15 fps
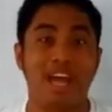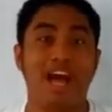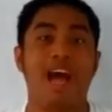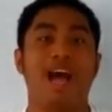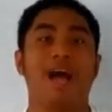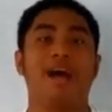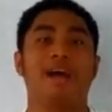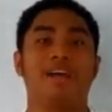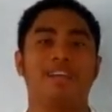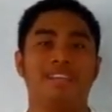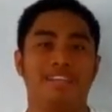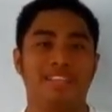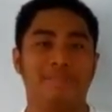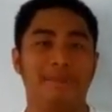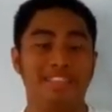
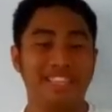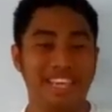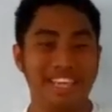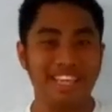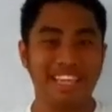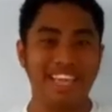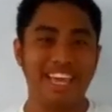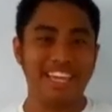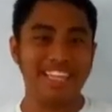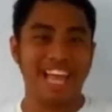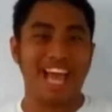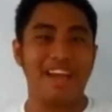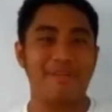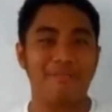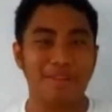But then
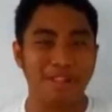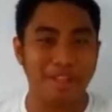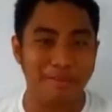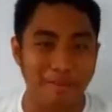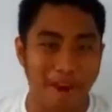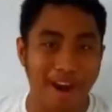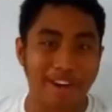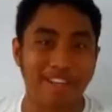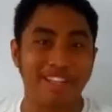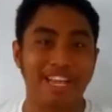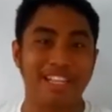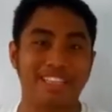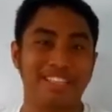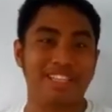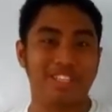again, I am Felipe R.
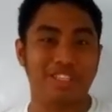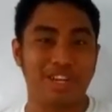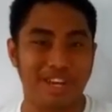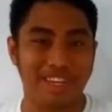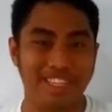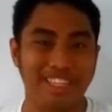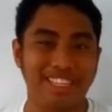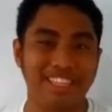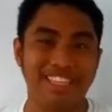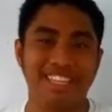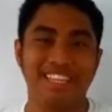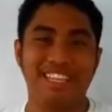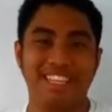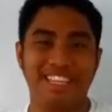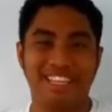Goleta III
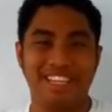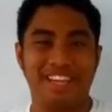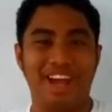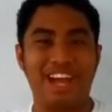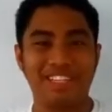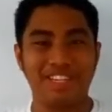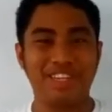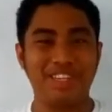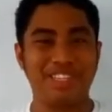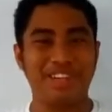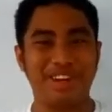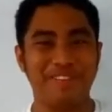at your